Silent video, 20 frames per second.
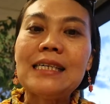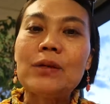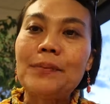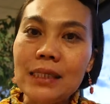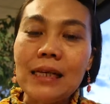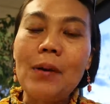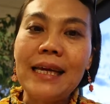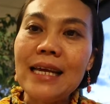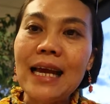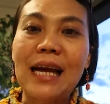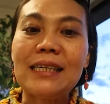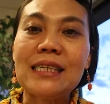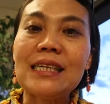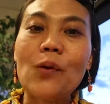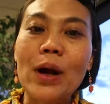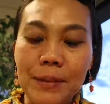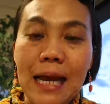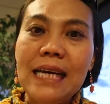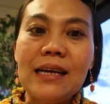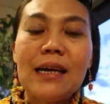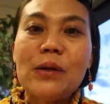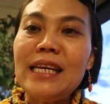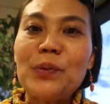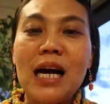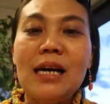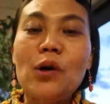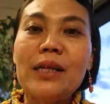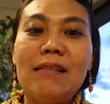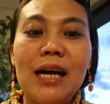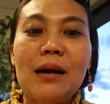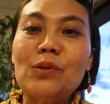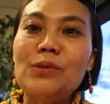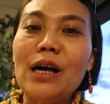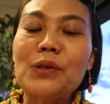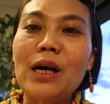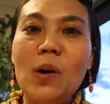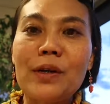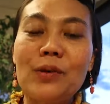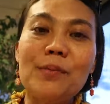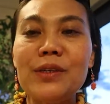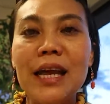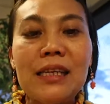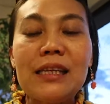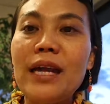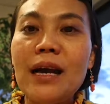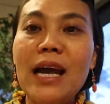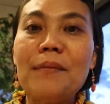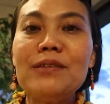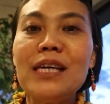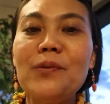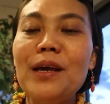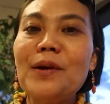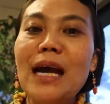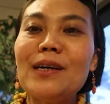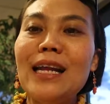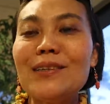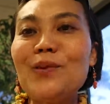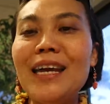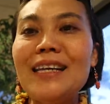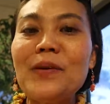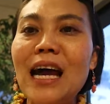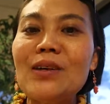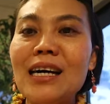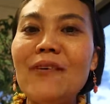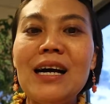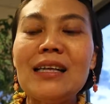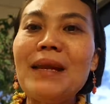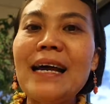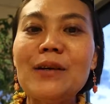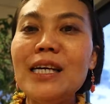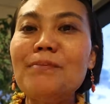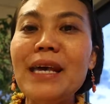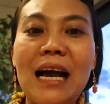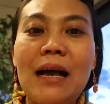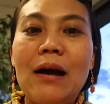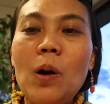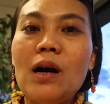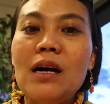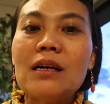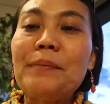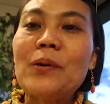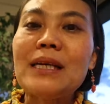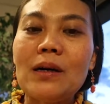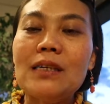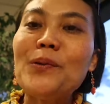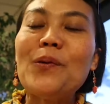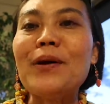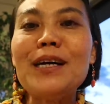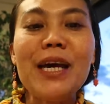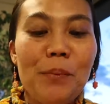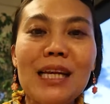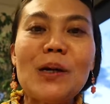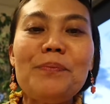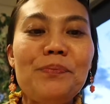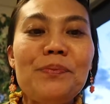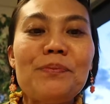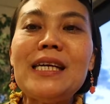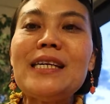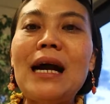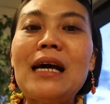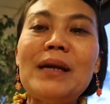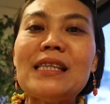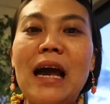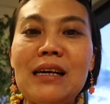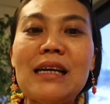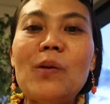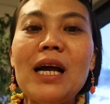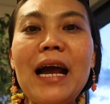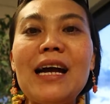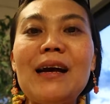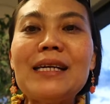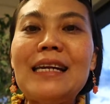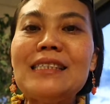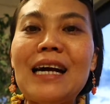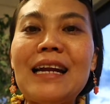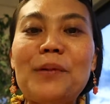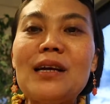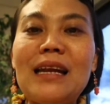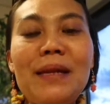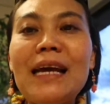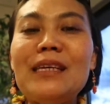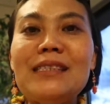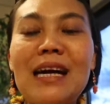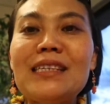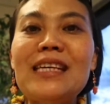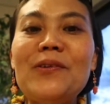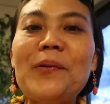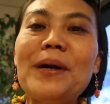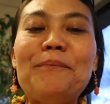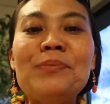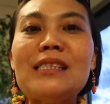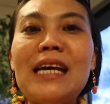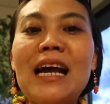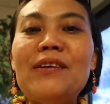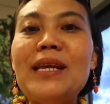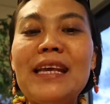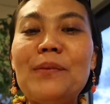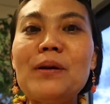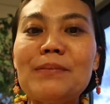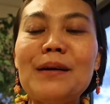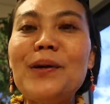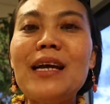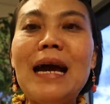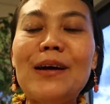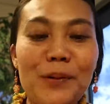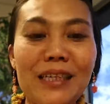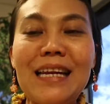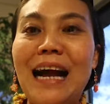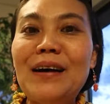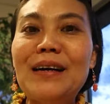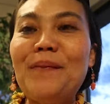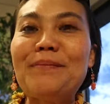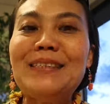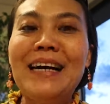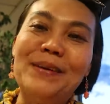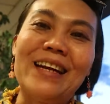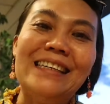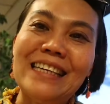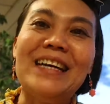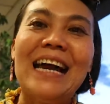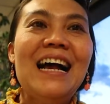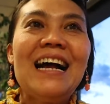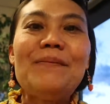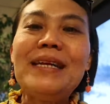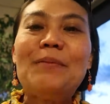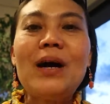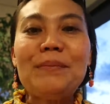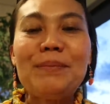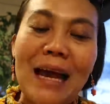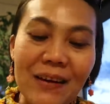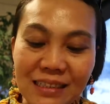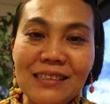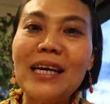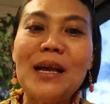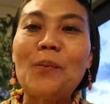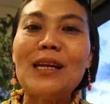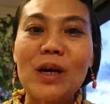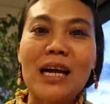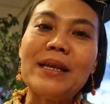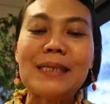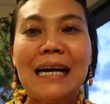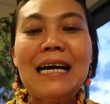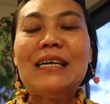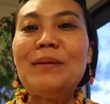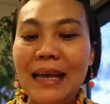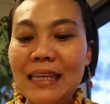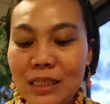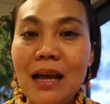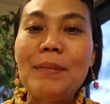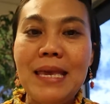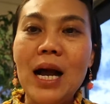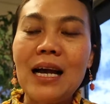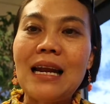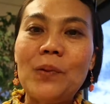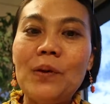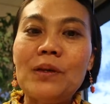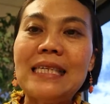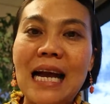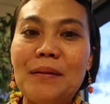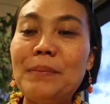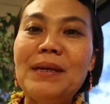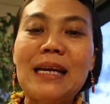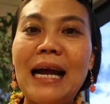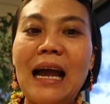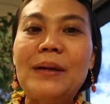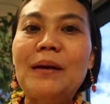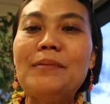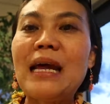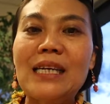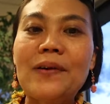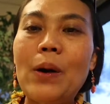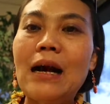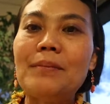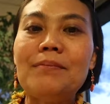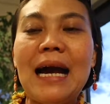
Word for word: hours and then came back to the airport, sit and wait a little bit, and yay!